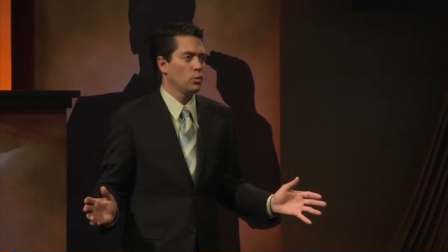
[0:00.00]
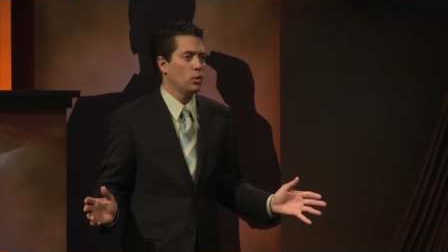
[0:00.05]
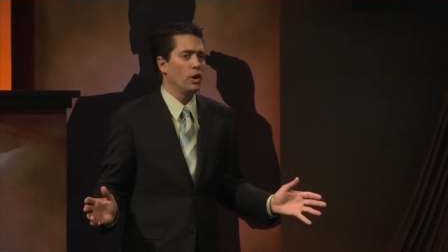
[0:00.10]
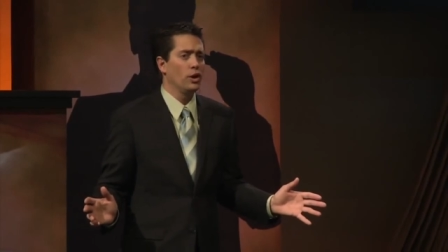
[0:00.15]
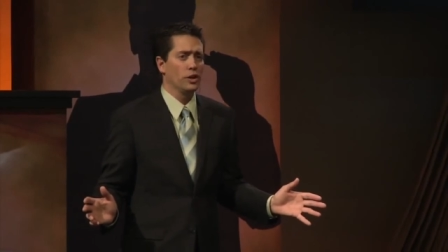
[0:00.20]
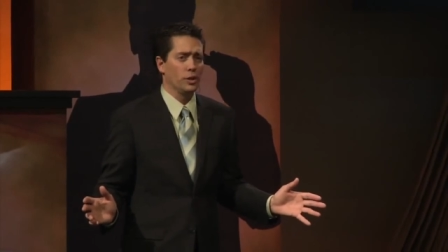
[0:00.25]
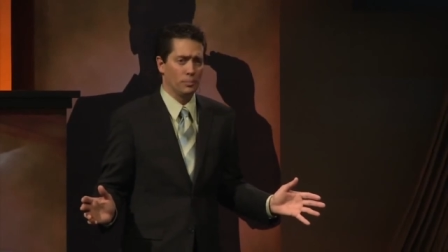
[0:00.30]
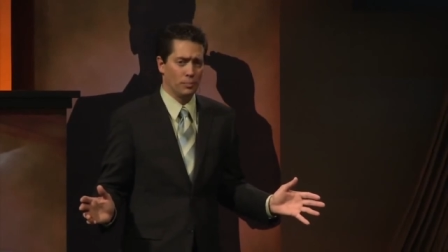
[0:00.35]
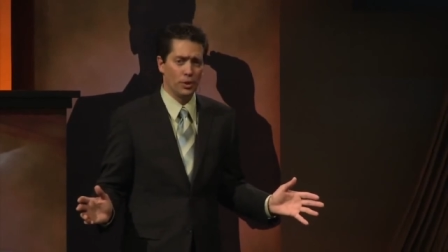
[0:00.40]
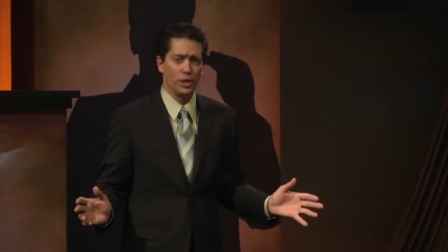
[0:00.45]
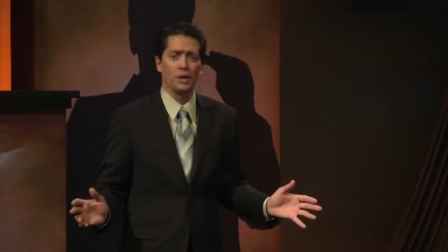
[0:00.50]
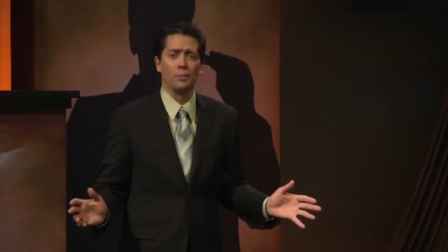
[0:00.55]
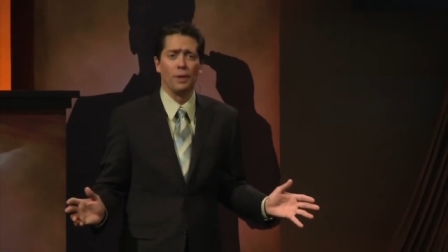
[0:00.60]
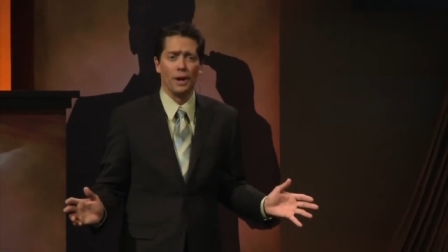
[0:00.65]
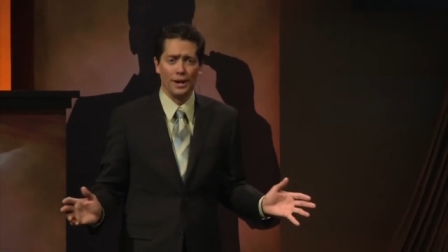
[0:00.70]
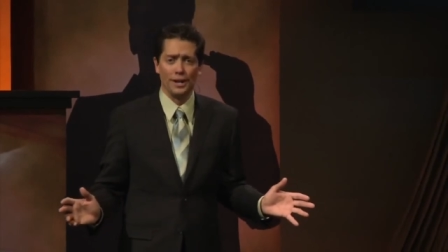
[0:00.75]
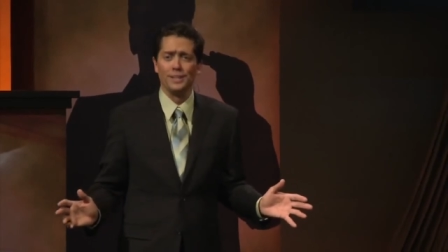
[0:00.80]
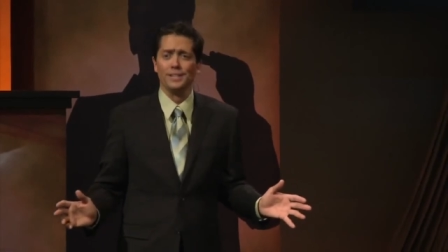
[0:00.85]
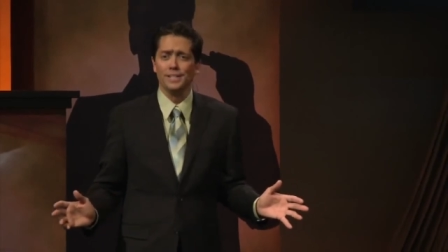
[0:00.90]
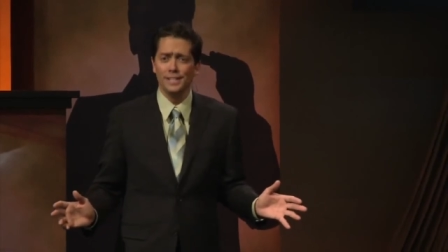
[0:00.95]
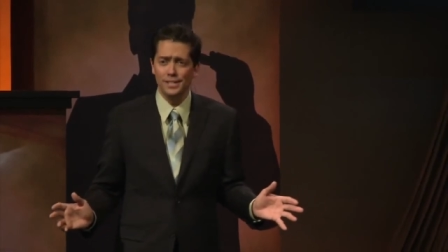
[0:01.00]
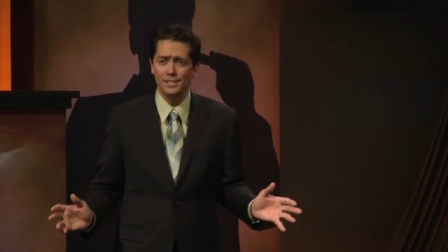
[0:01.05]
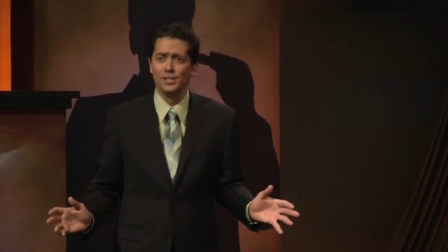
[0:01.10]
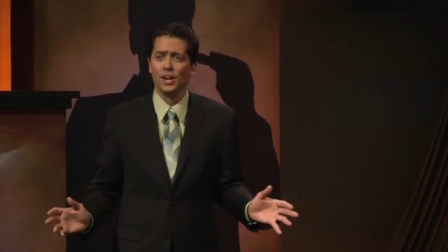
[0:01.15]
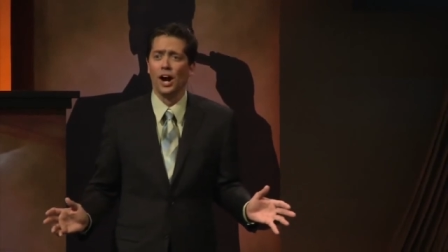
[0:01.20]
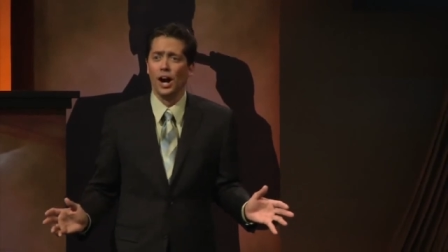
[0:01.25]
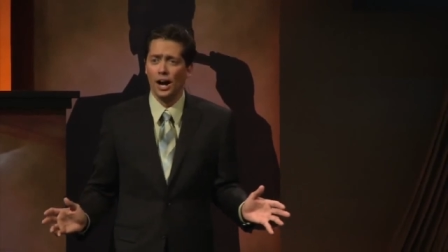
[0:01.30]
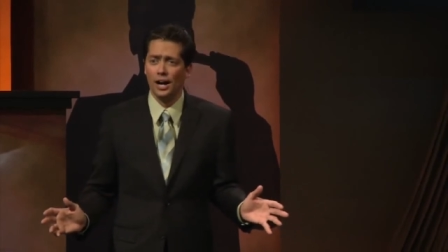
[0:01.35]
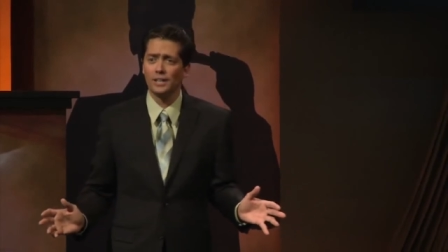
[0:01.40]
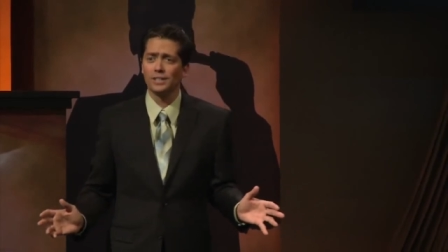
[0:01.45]
Well, you put them on a
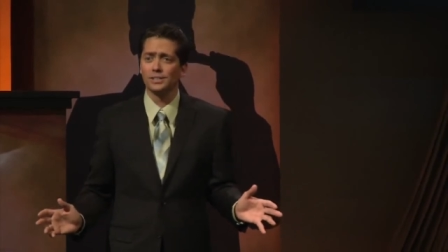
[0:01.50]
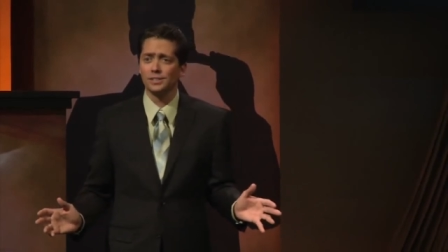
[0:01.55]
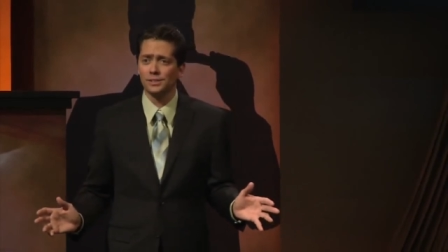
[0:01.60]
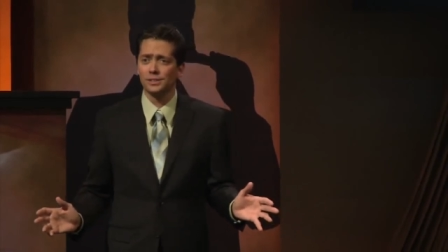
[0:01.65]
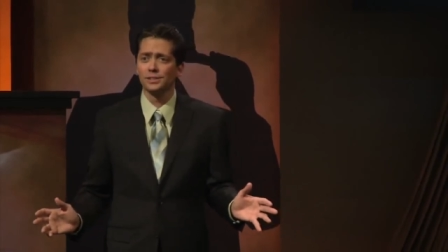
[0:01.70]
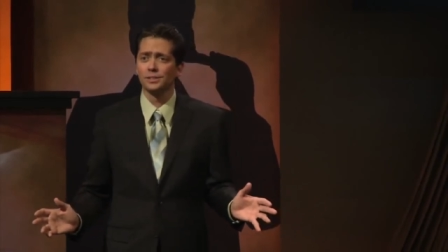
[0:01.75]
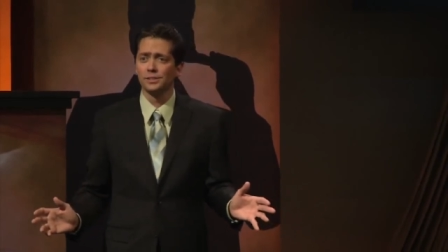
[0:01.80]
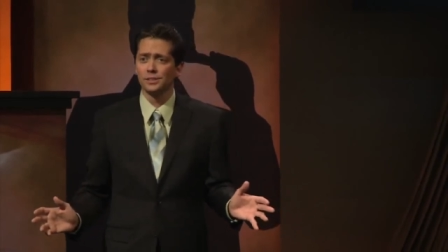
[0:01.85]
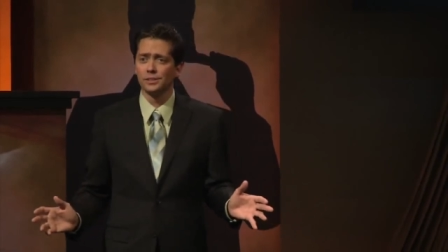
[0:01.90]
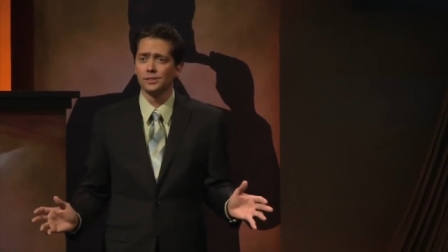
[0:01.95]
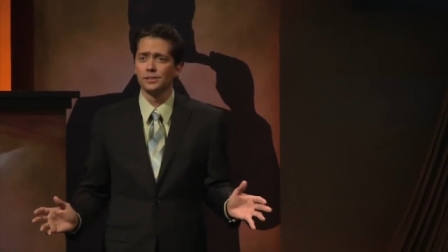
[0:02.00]
detox.